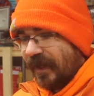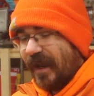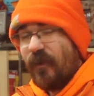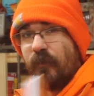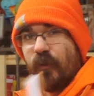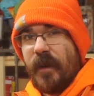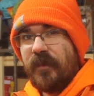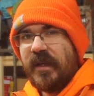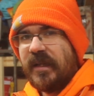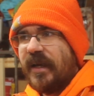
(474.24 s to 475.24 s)
now I'm
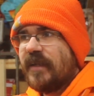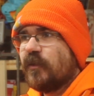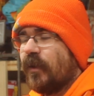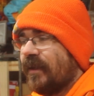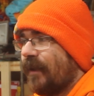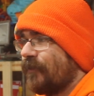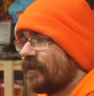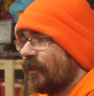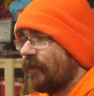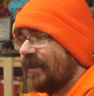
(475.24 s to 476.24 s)
rambling a lot, so I think I'm just
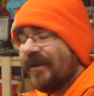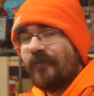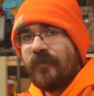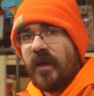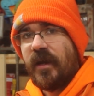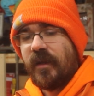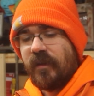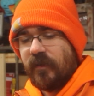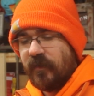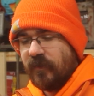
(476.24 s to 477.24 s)
going to be done
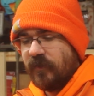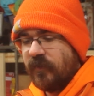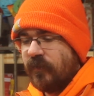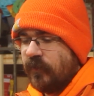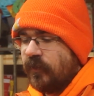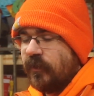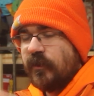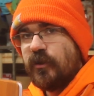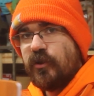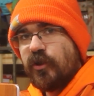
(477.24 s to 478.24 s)
and
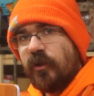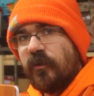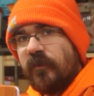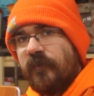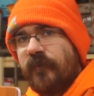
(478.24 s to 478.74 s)
journal.